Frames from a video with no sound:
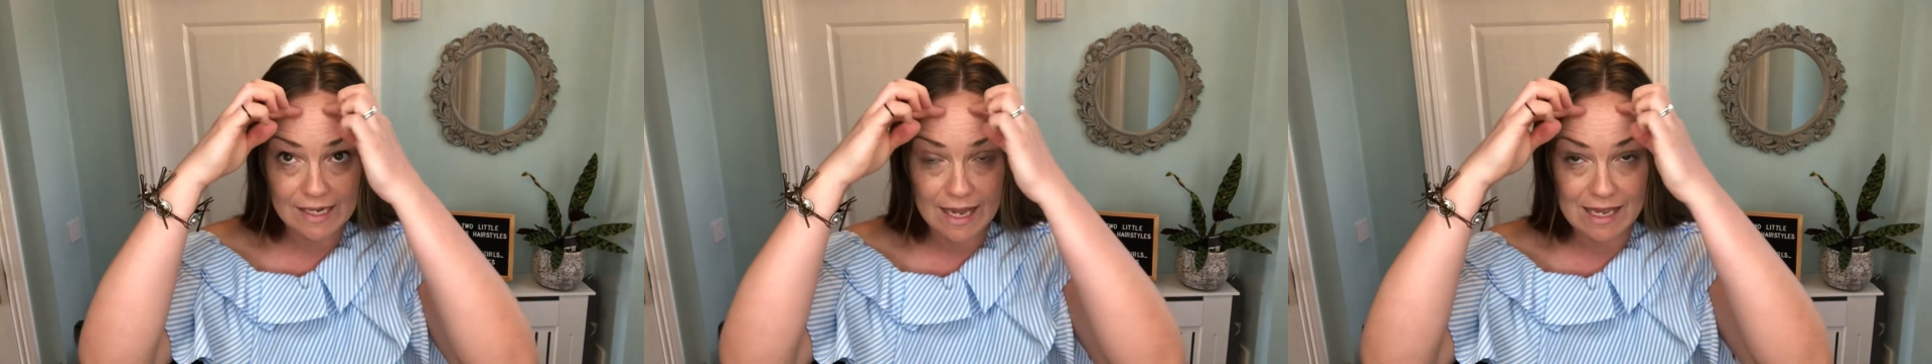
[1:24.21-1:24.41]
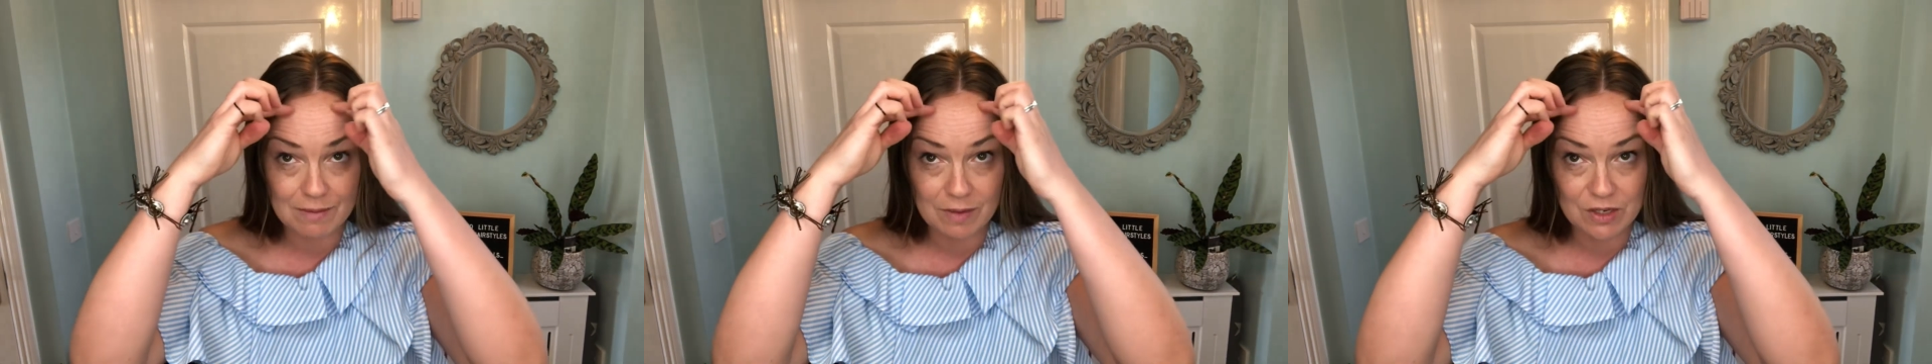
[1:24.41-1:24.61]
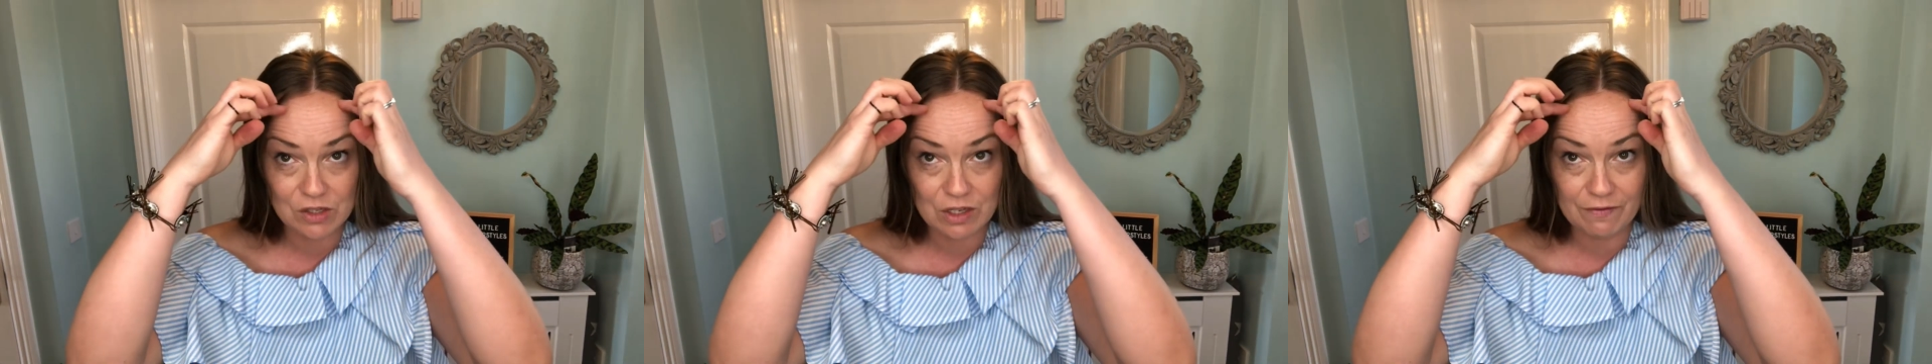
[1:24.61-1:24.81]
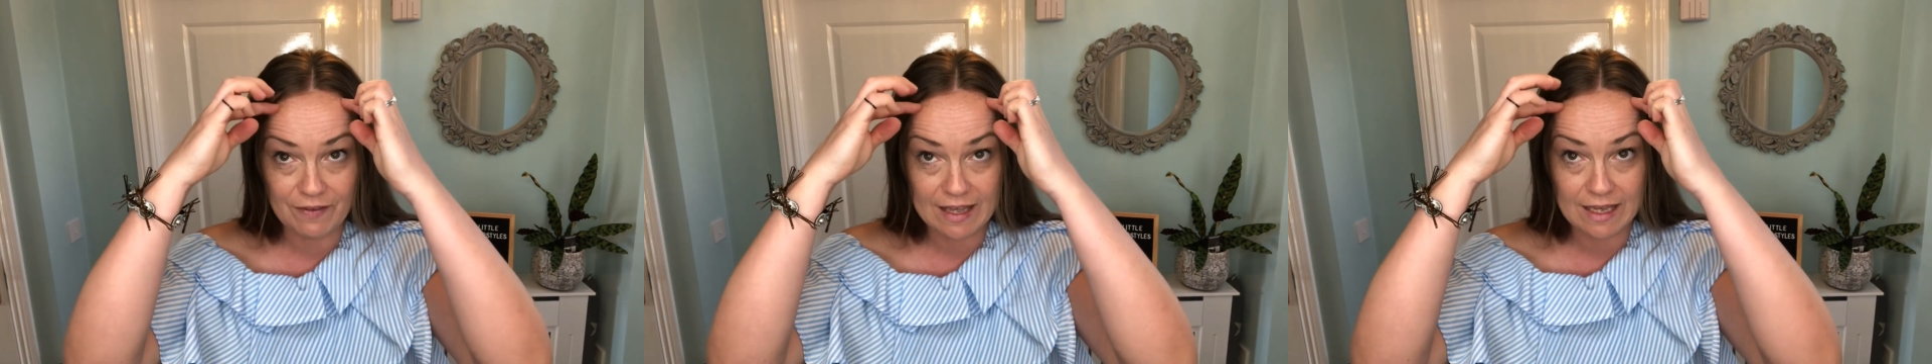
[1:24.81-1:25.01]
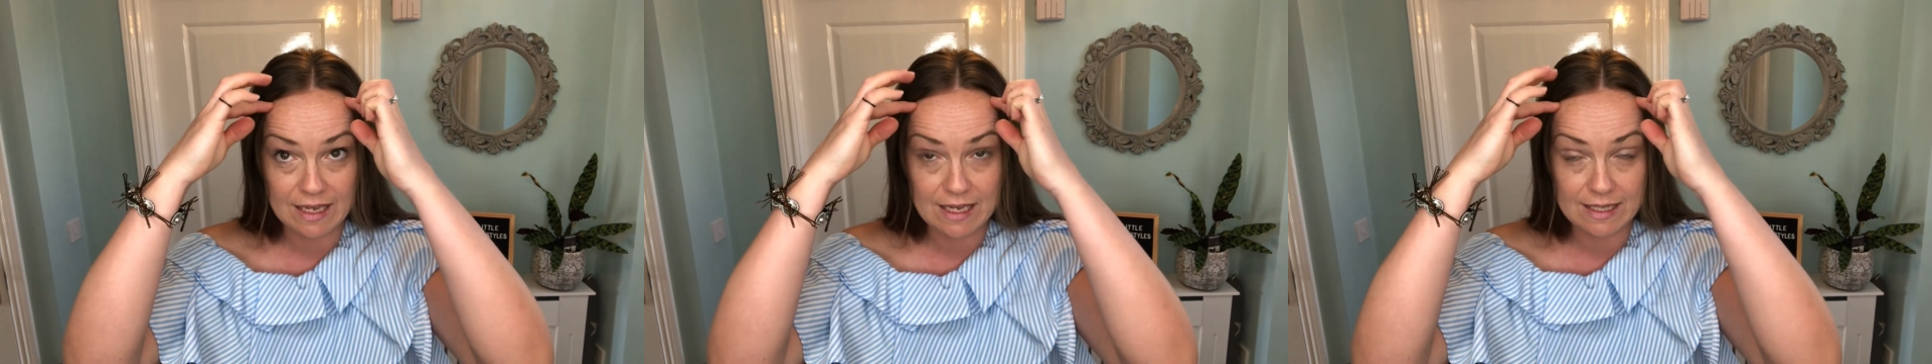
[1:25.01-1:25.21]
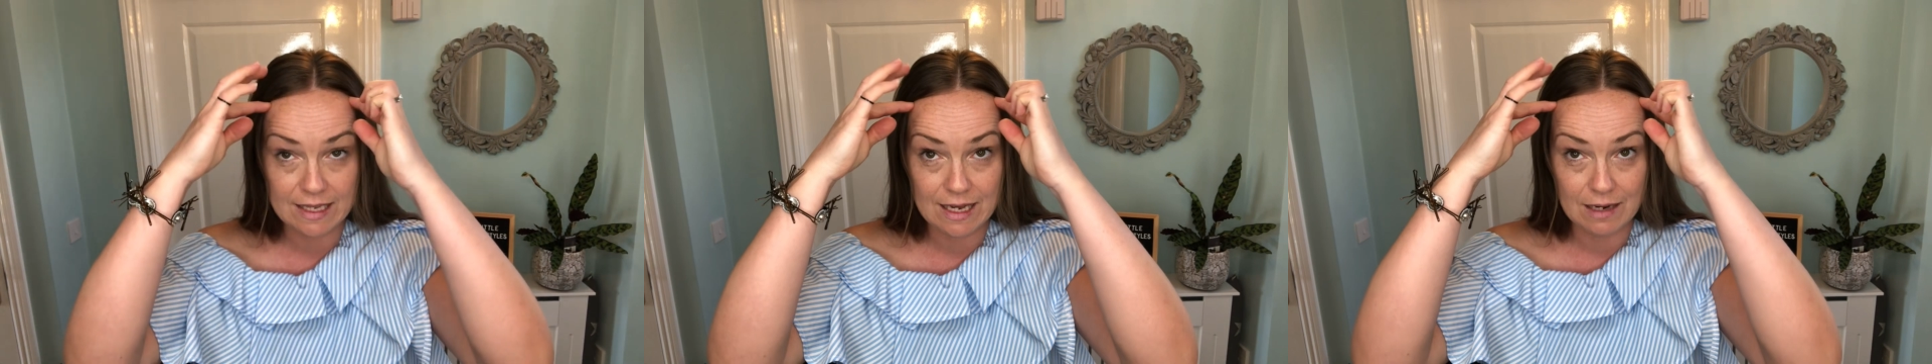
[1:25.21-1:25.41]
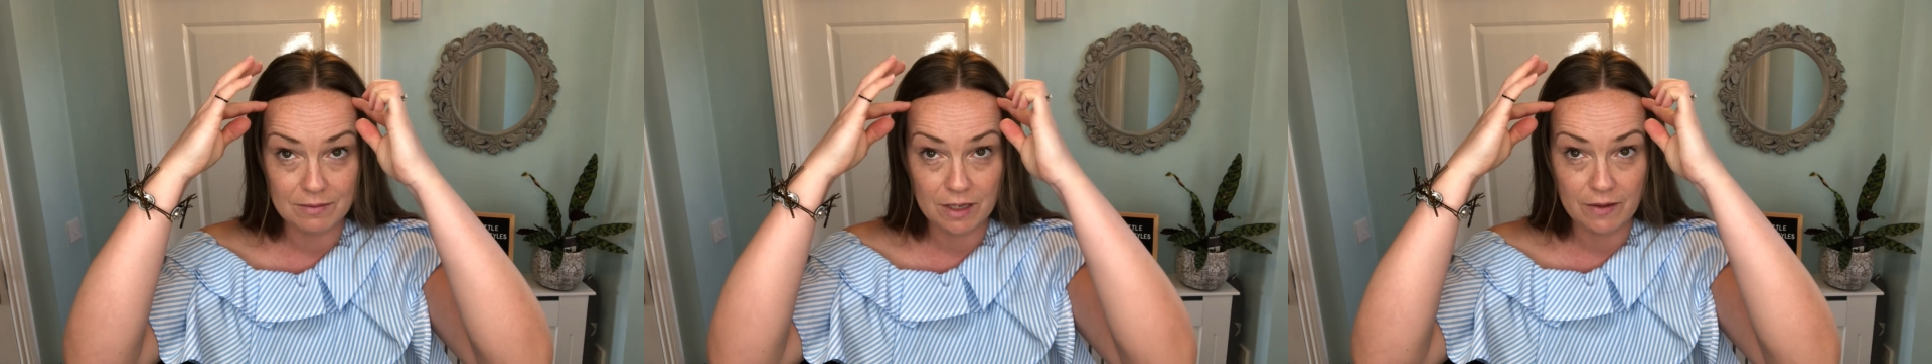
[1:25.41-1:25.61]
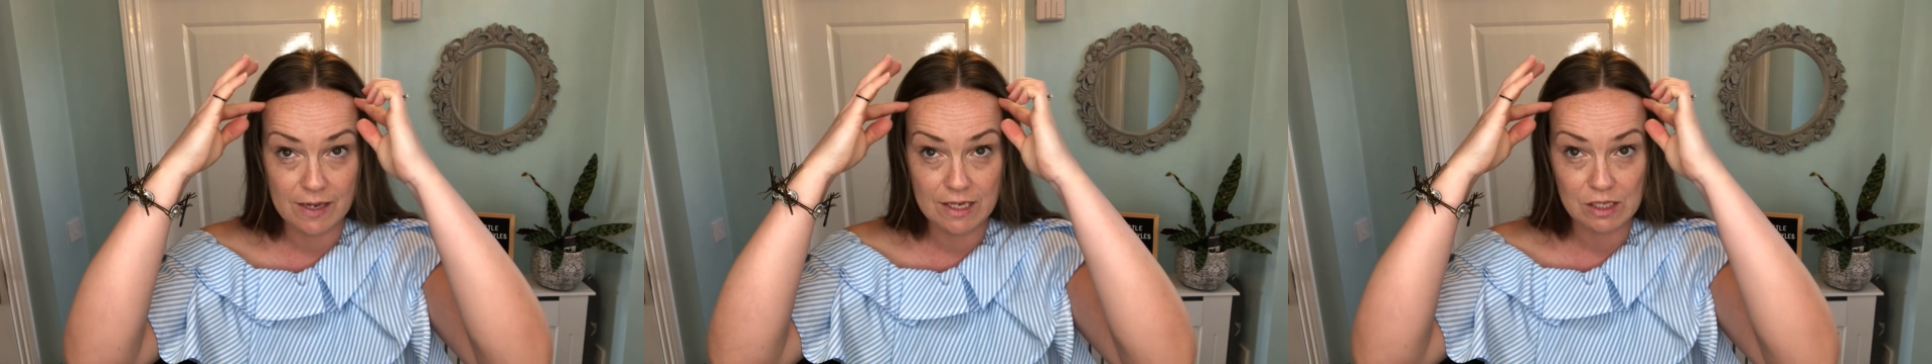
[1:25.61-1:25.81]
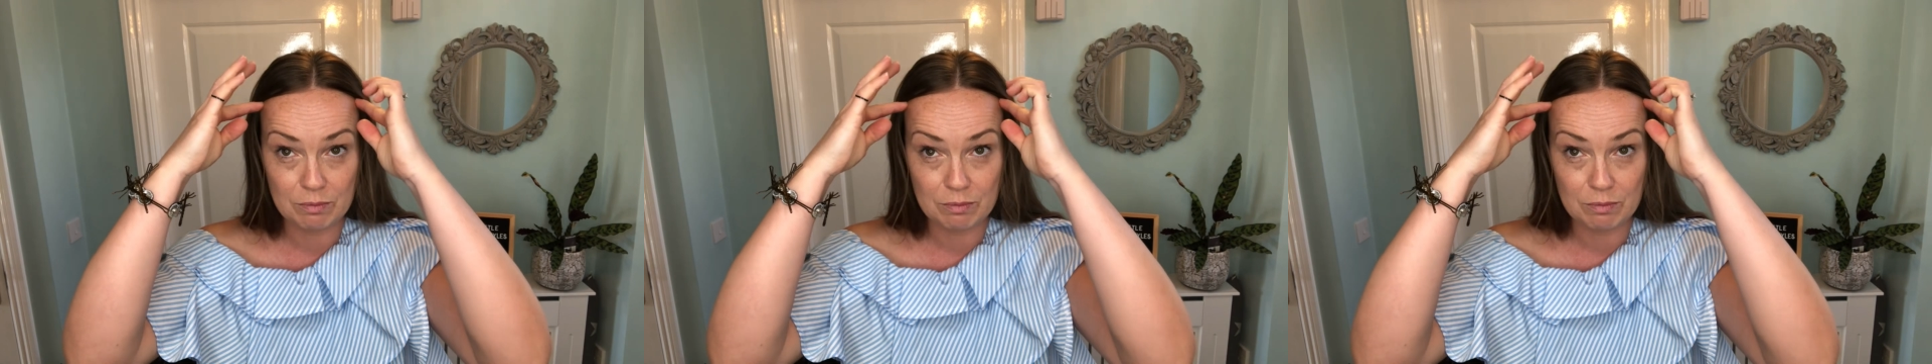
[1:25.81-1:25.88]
take my 2 fingers and I'm going